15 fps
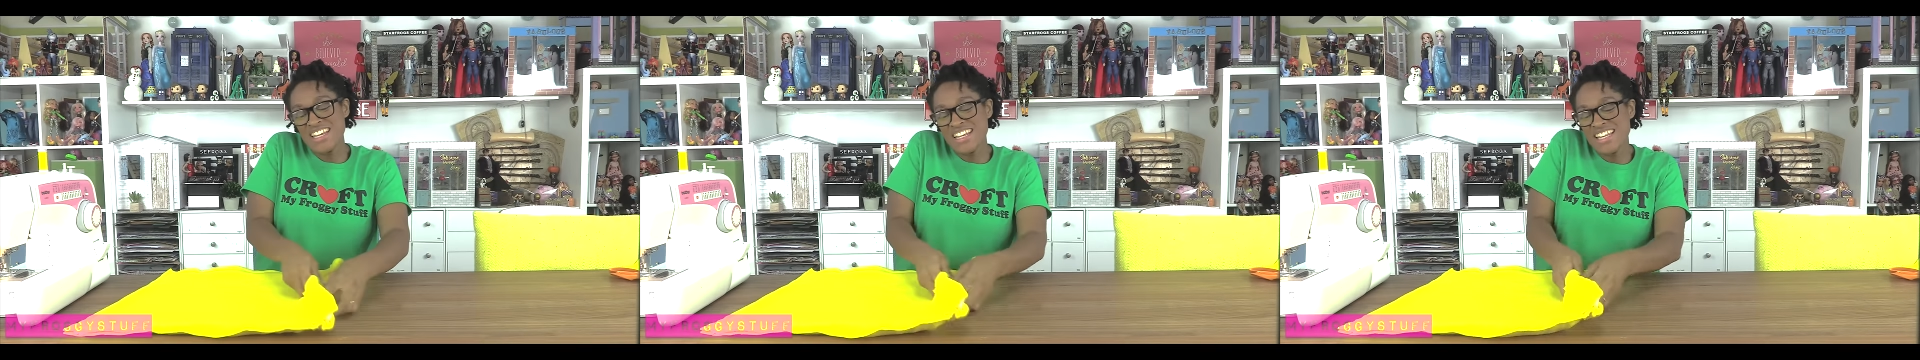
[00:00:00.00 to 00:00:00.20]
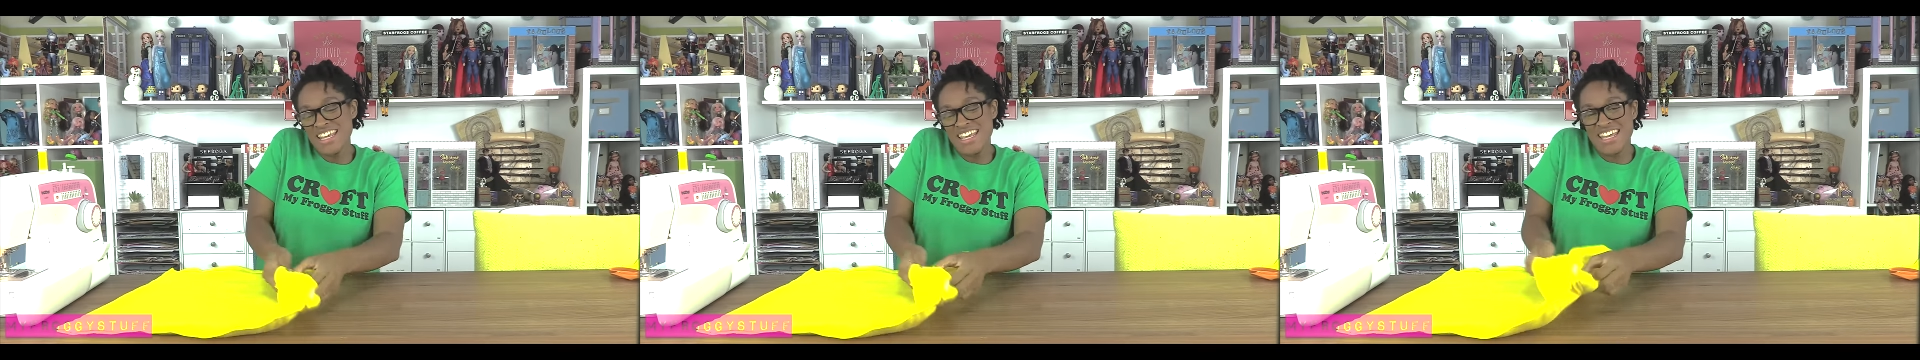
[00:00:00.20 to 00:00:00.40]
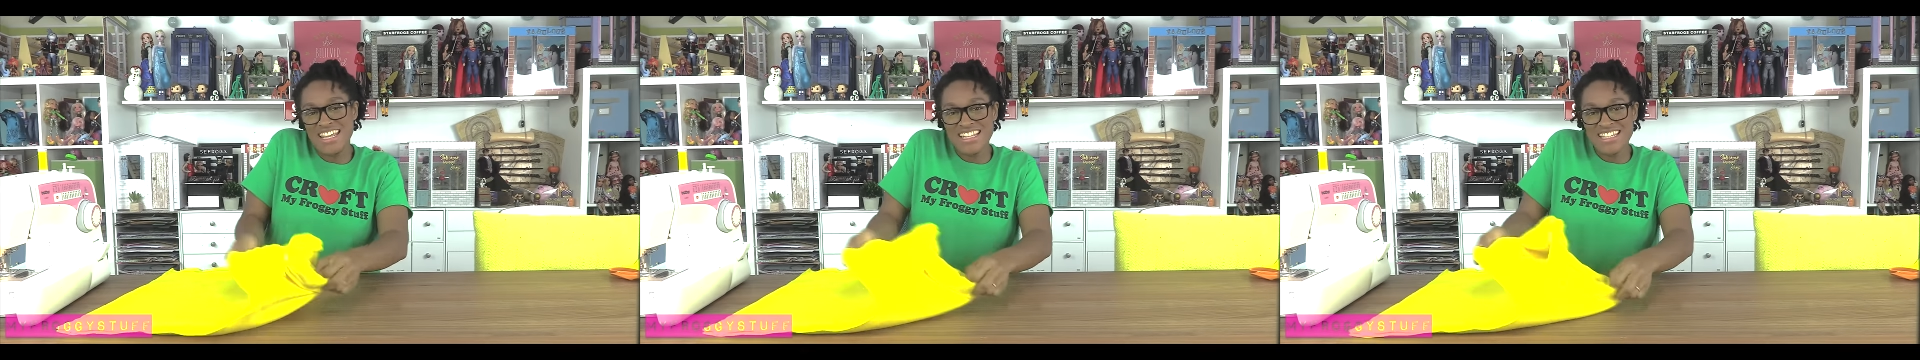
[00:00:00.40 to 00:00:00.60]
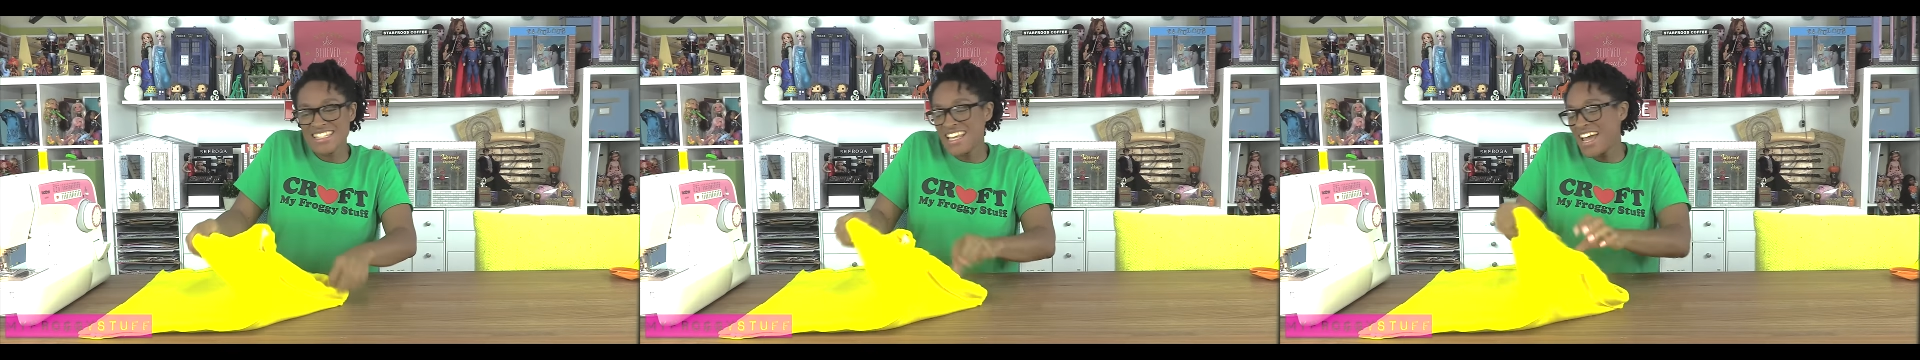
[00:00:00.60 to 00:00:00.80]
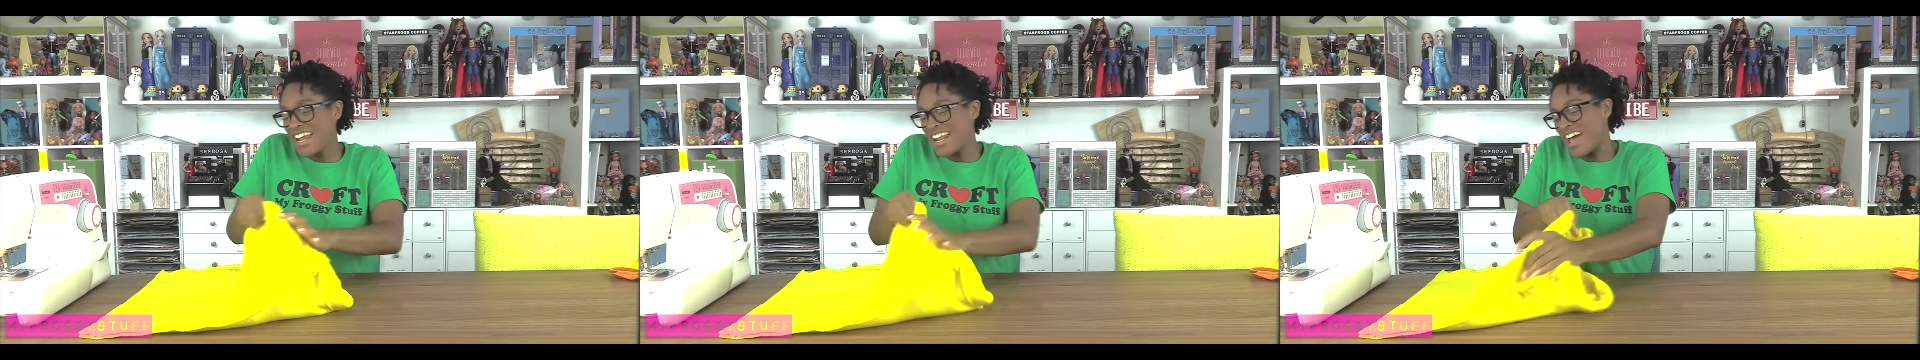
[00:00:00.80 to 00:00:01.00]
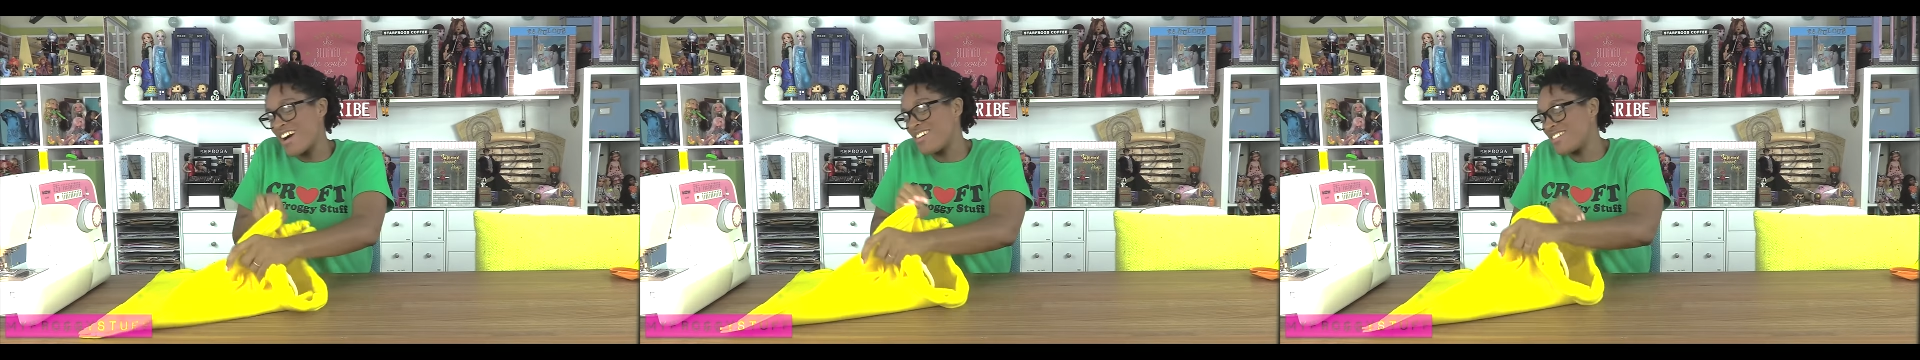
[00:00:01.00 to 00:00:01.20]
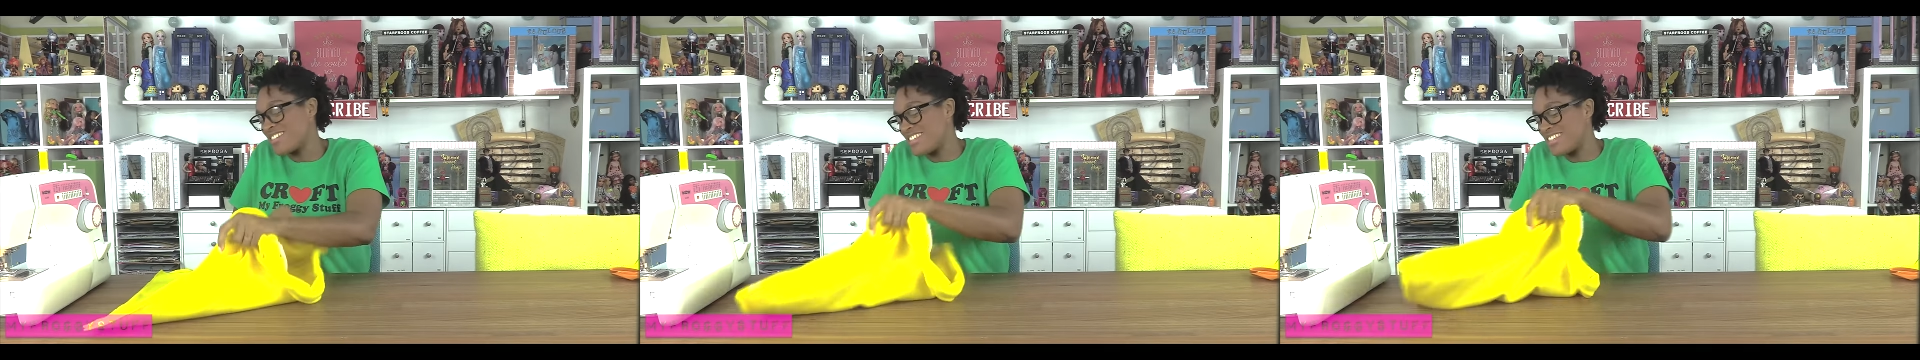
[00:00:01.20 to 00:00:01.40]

it inside out.